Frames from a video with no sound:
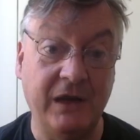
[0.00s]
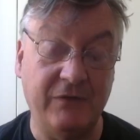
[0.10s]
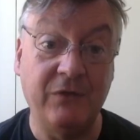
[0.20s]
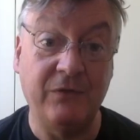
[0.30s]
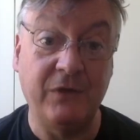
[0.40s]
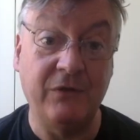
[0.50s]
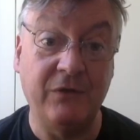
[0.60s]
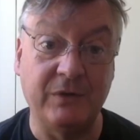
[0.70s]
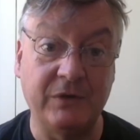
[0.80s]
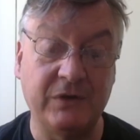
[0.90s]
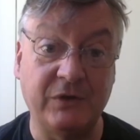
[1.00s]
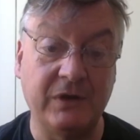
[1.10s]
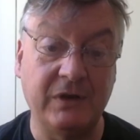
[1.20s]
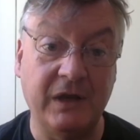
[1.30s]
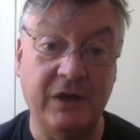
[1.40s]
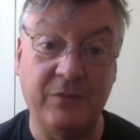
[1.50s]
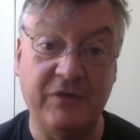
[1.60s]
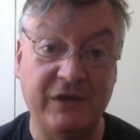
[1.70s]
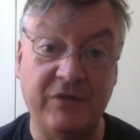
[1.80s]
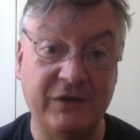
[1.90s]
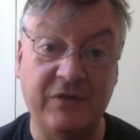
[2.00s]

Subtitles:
in the first person, in the present.